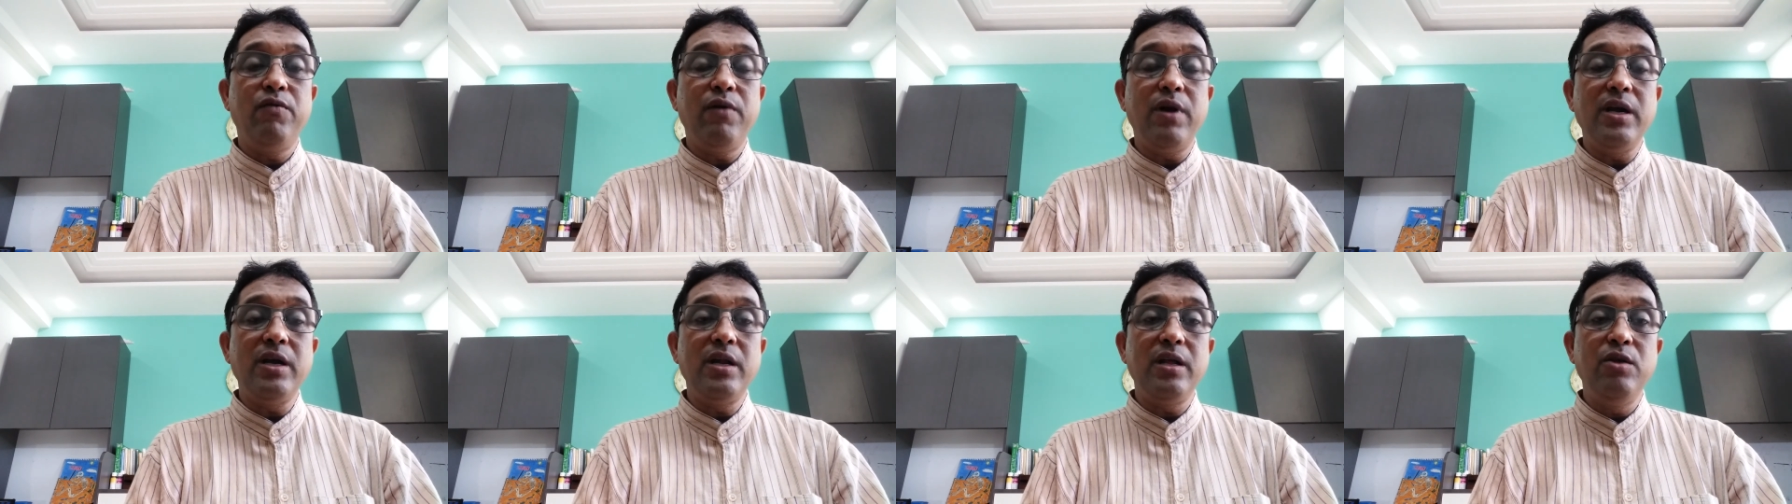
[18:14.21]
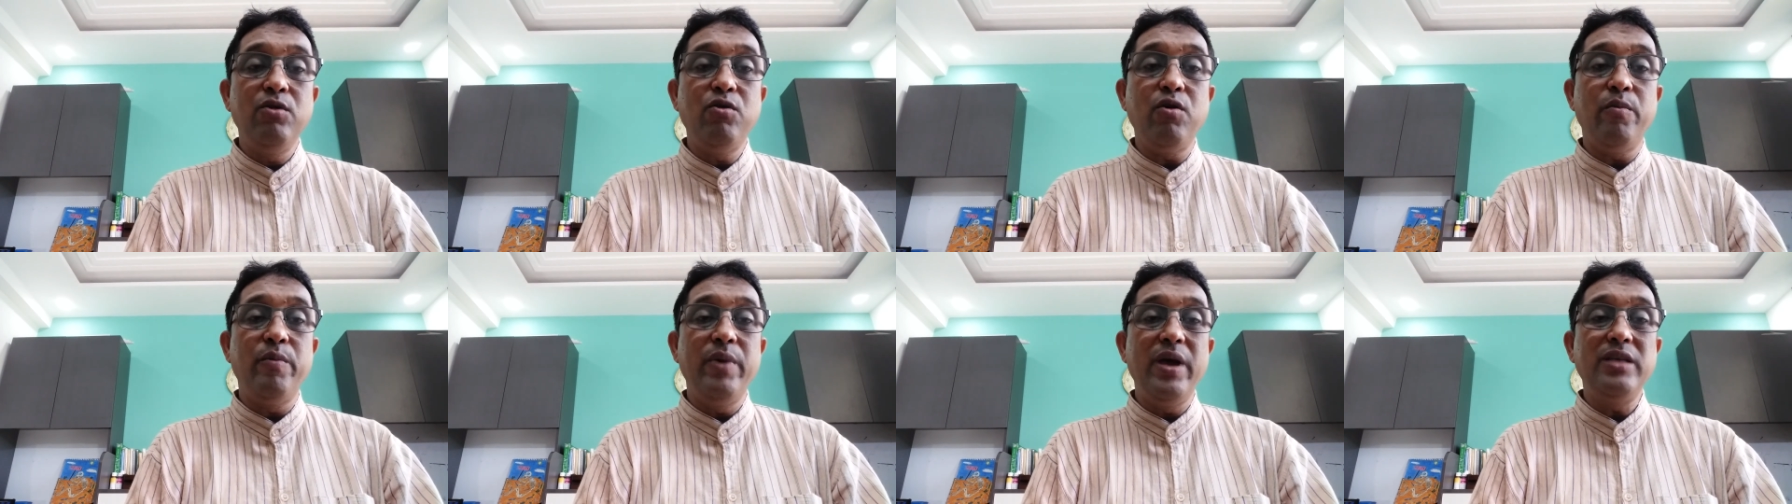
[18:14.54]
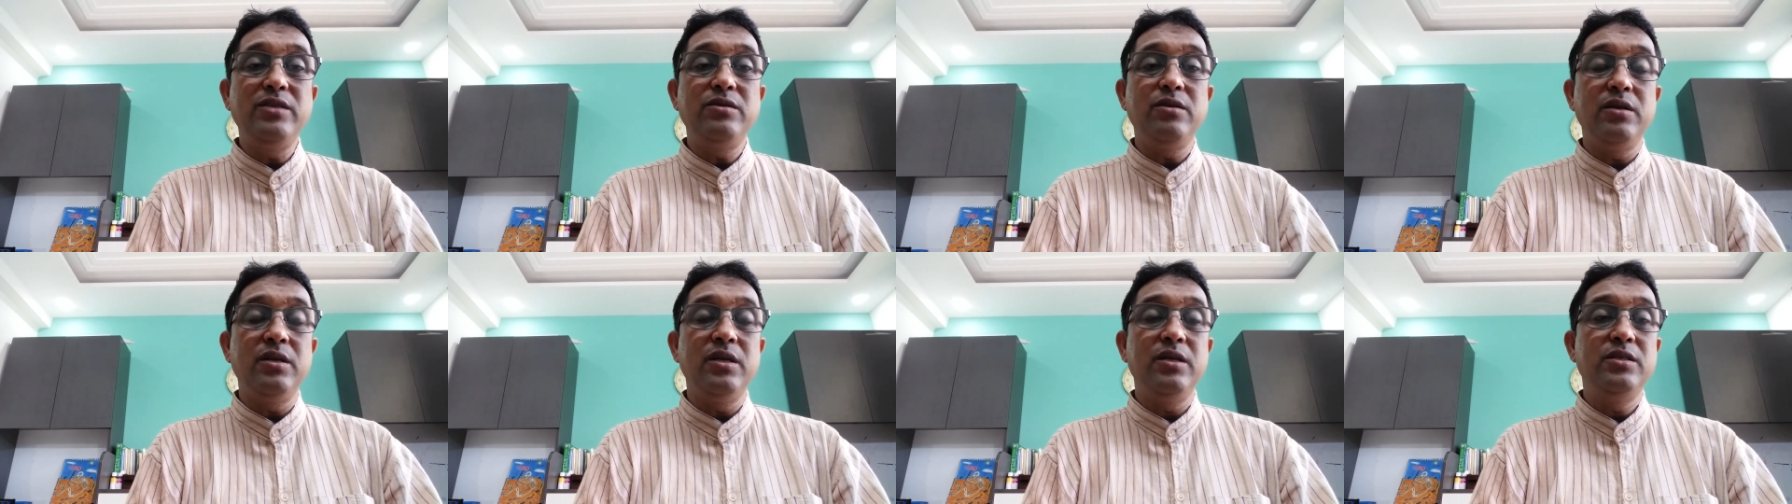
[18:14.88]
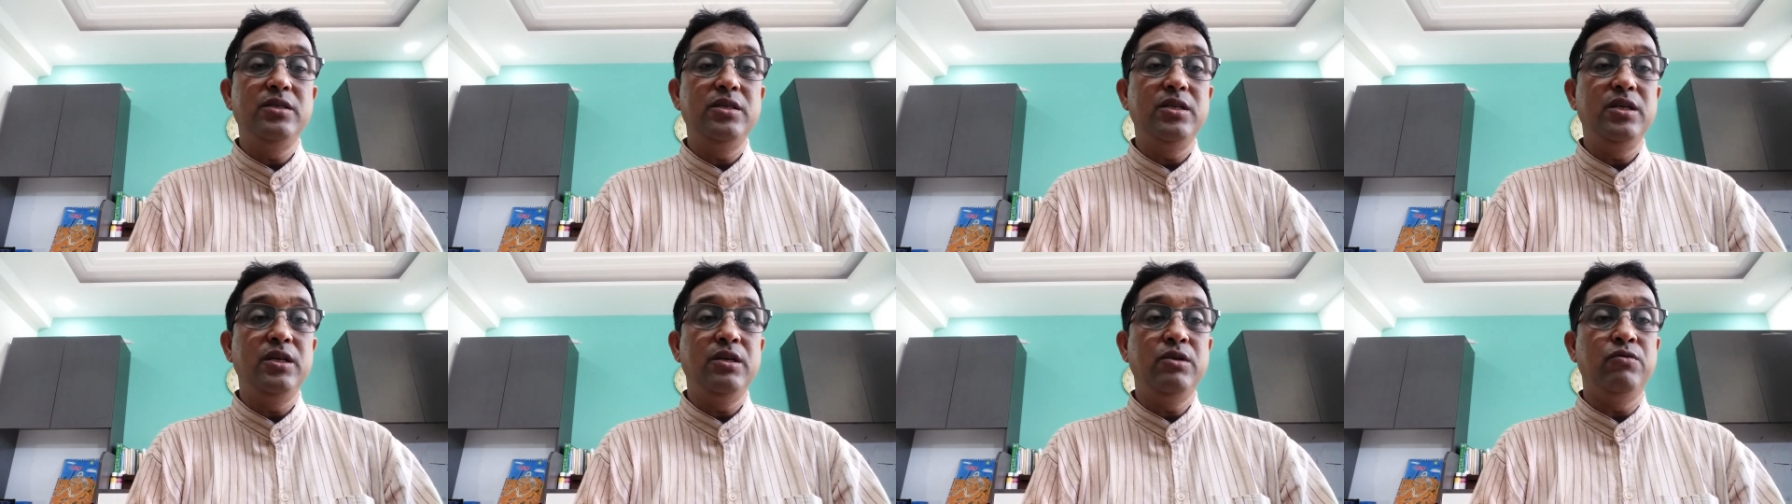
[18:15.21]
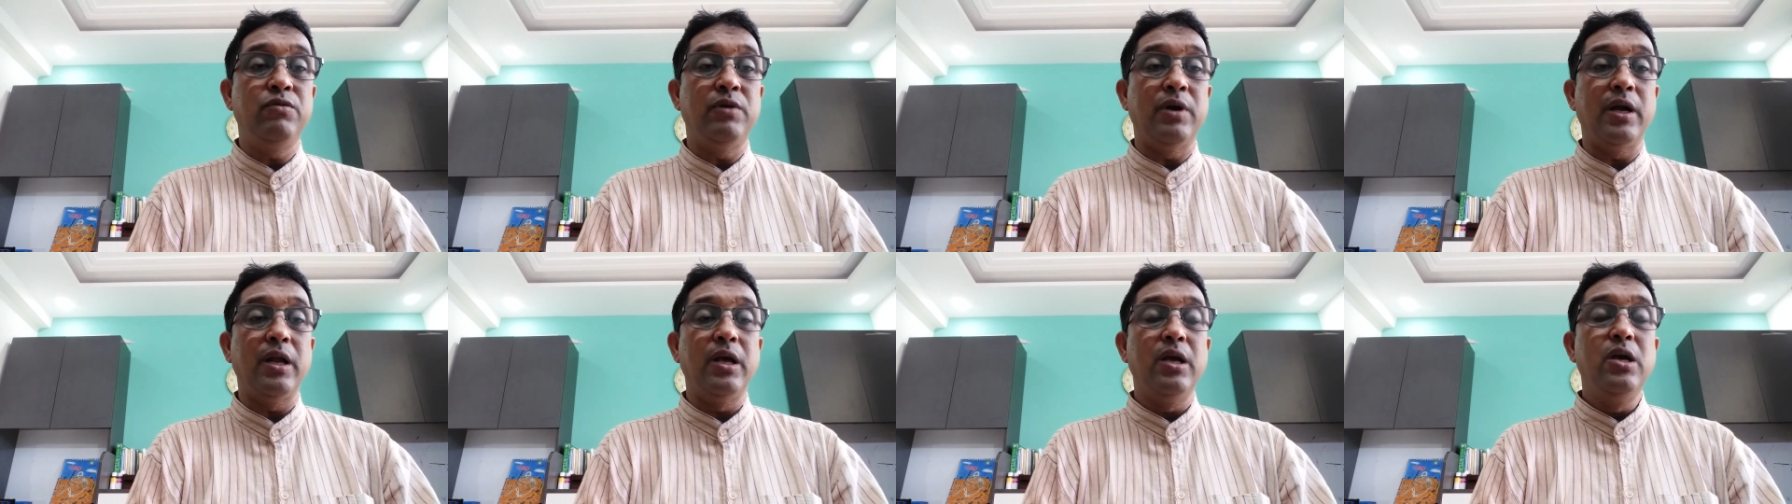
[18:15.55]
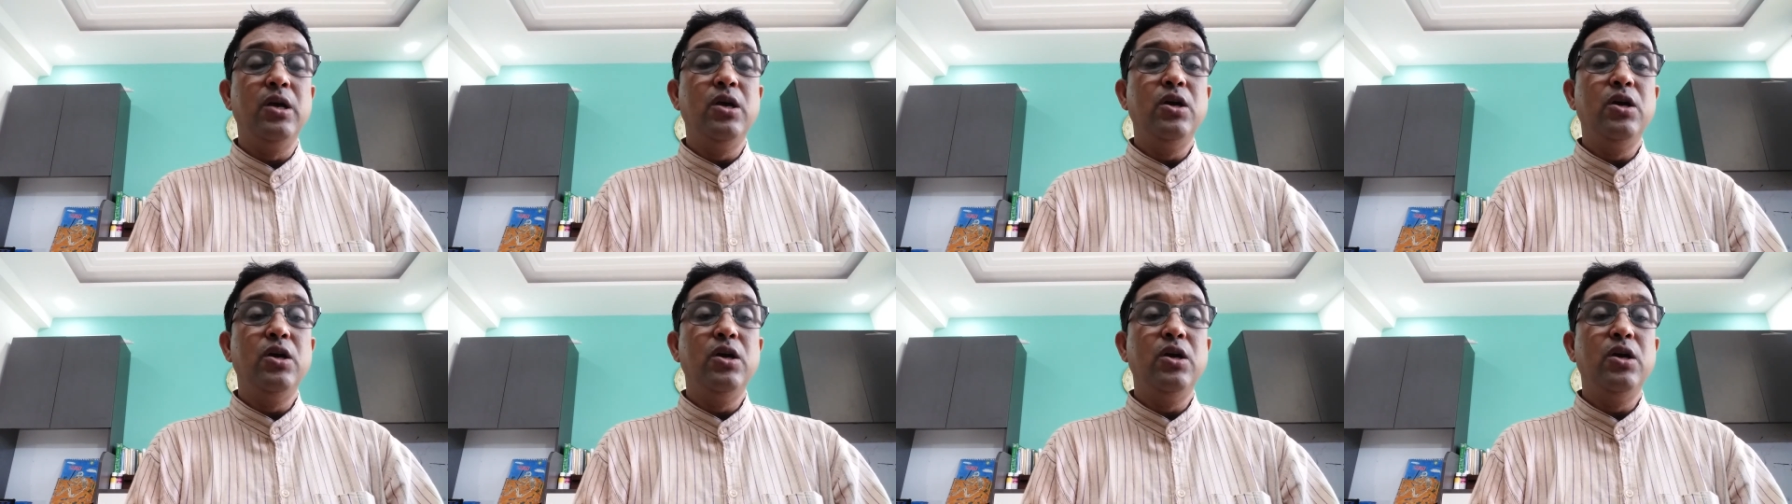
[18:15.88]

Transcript: what innovation is required.